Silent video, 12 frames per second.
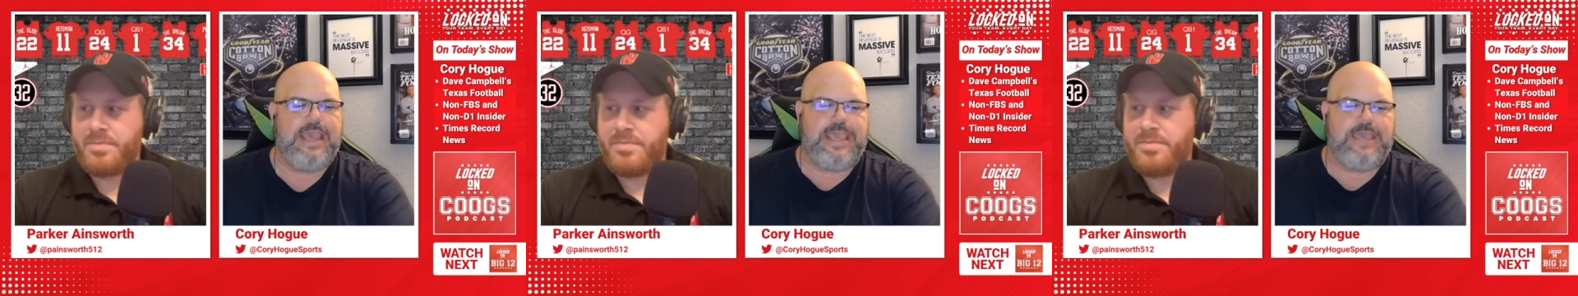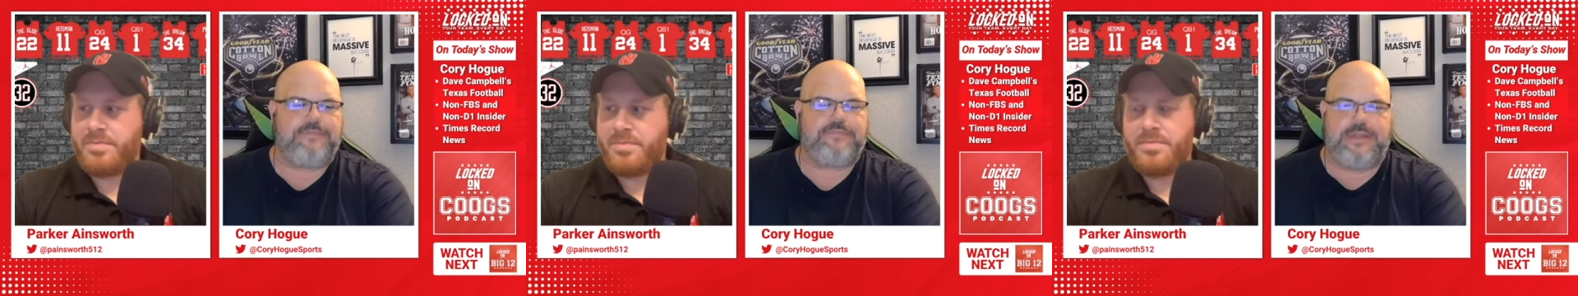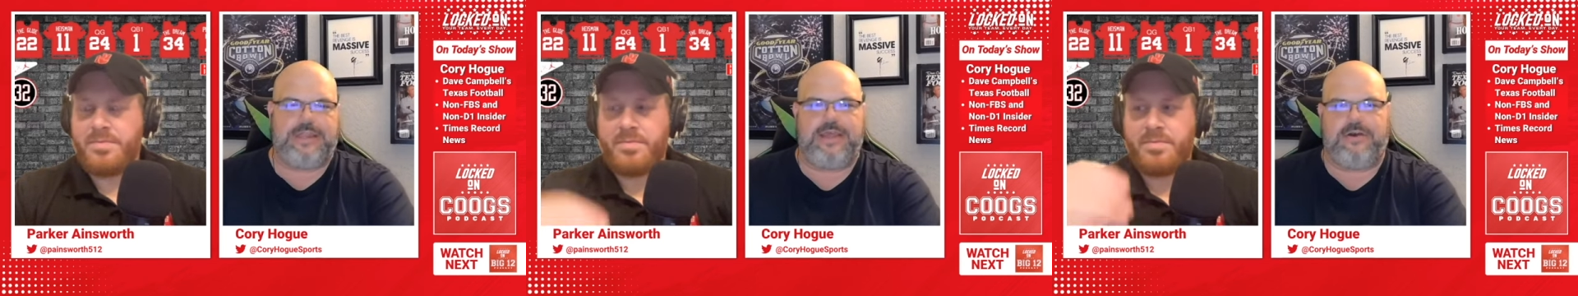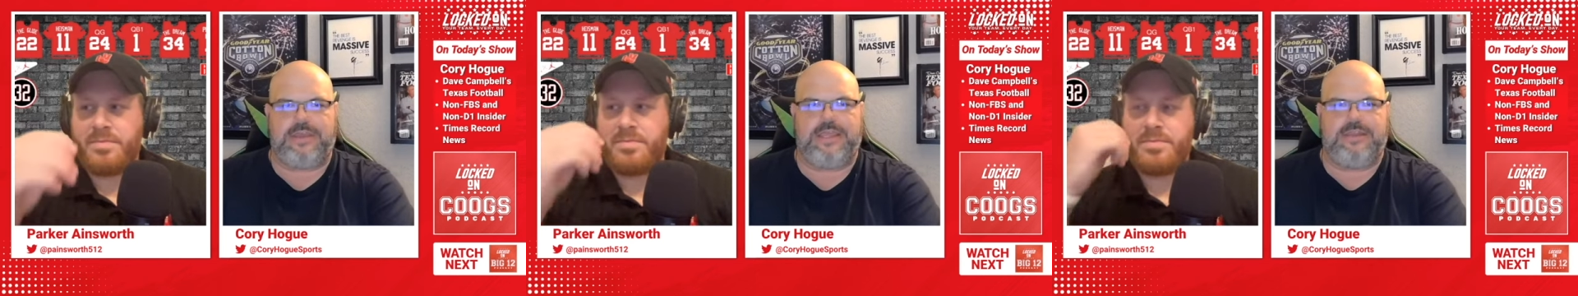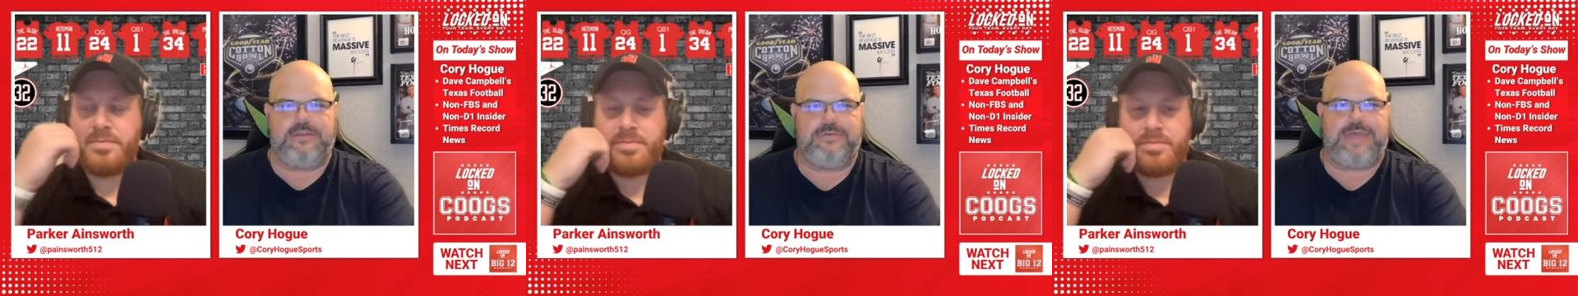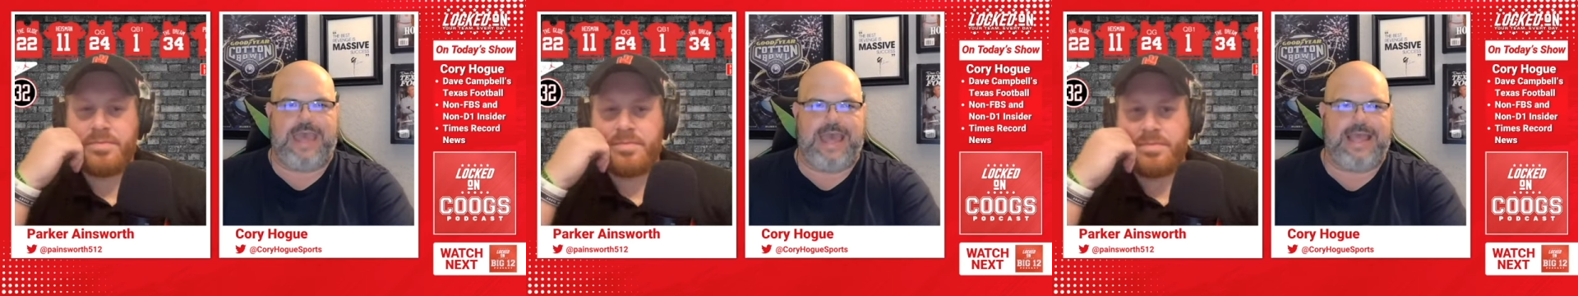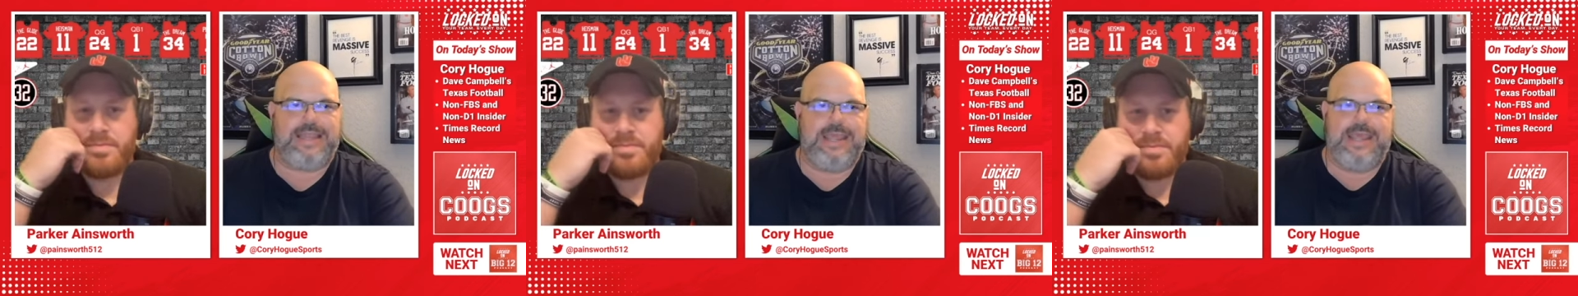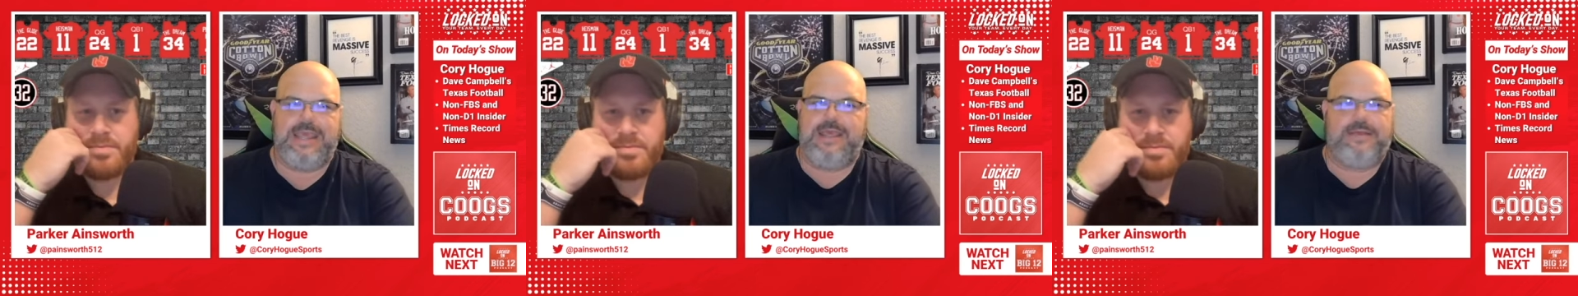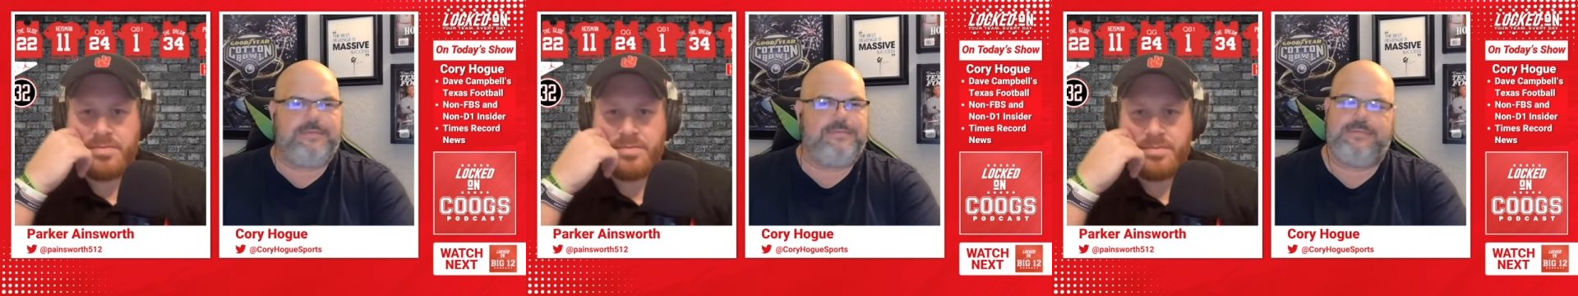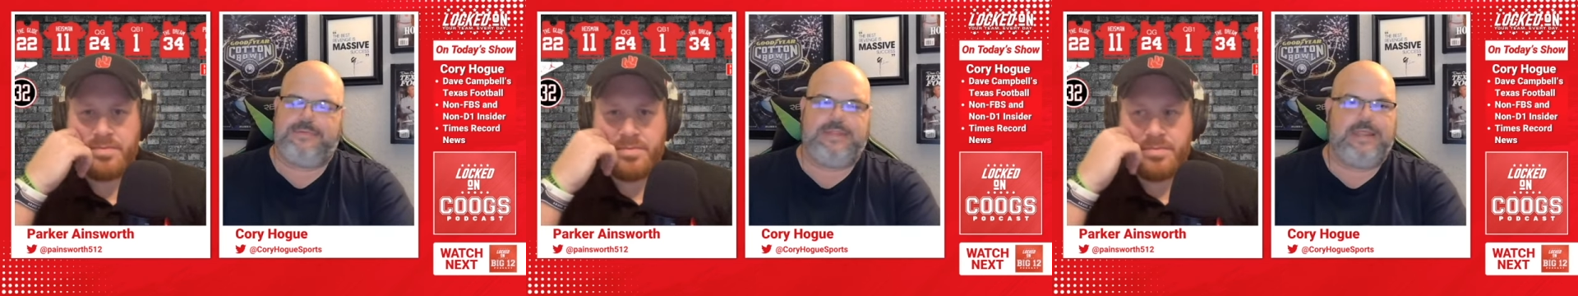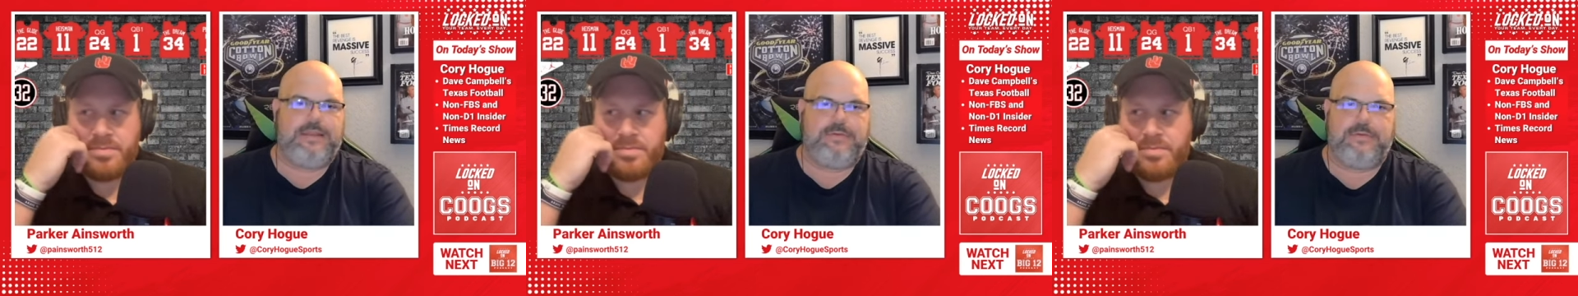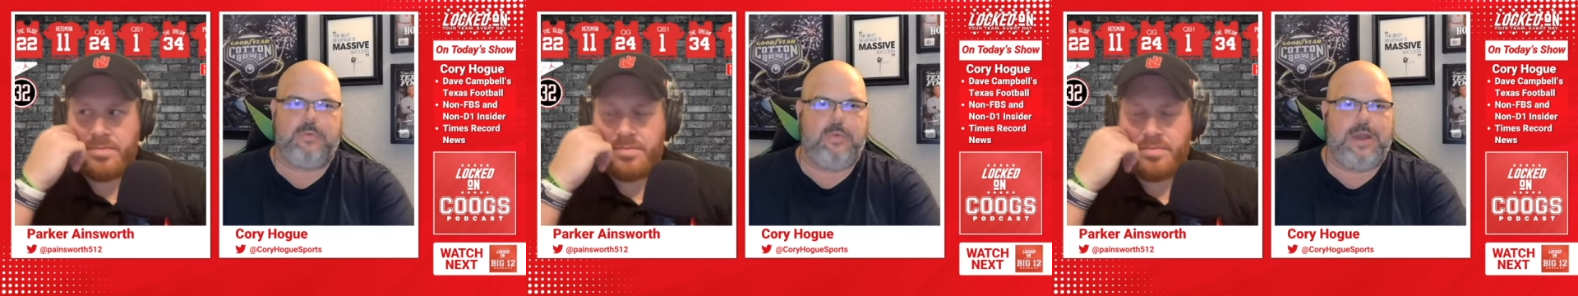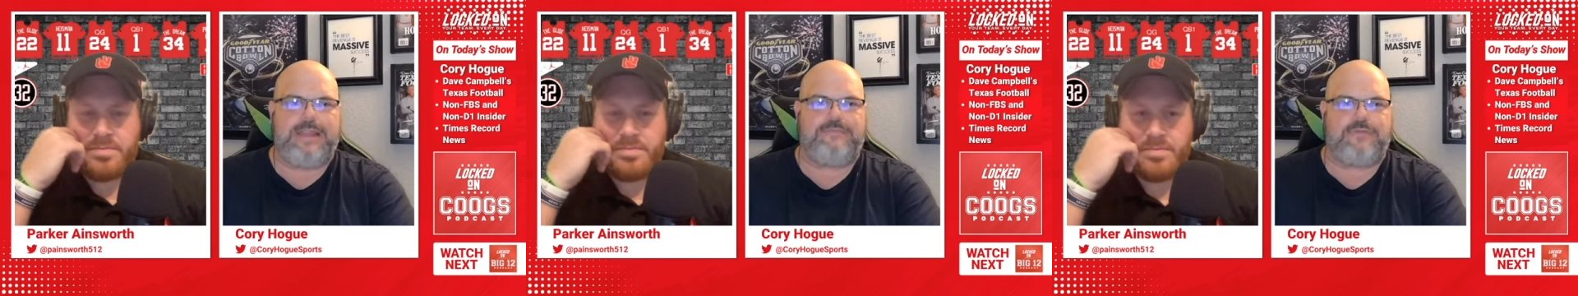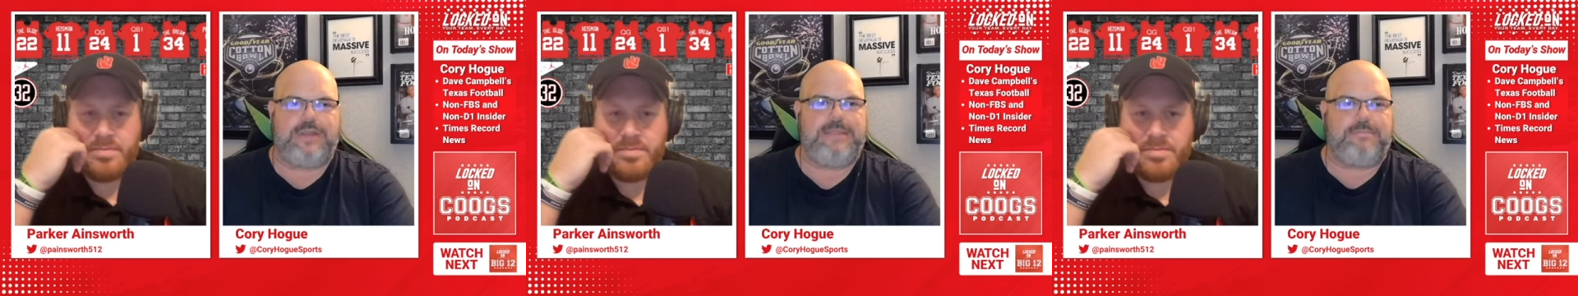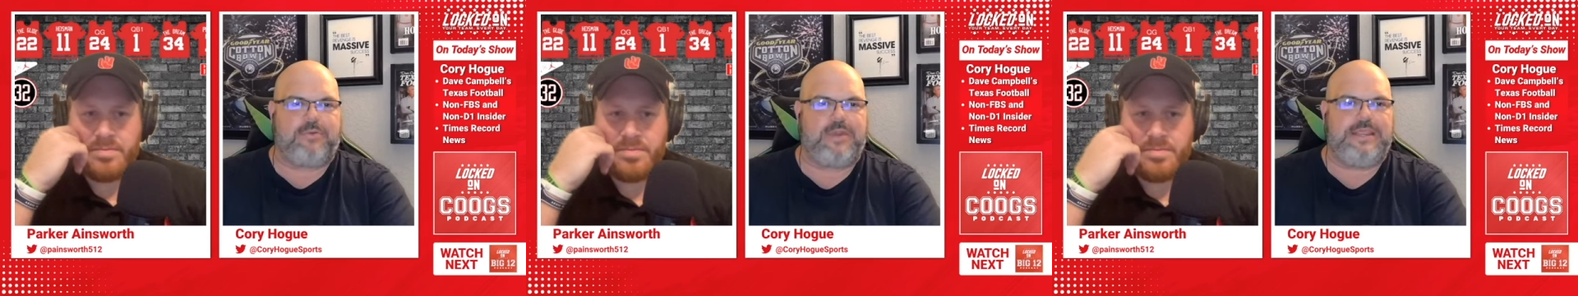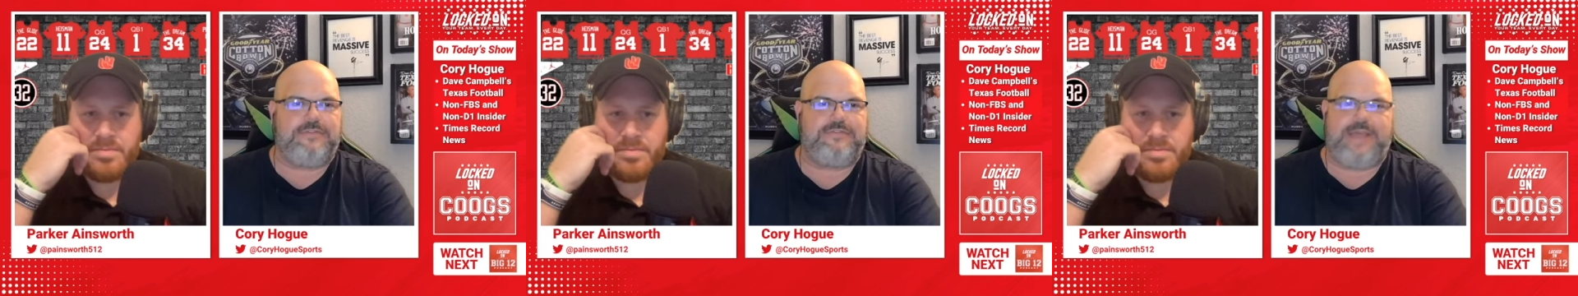Speaker 1: If Gunnell can do that, then whatever he brings,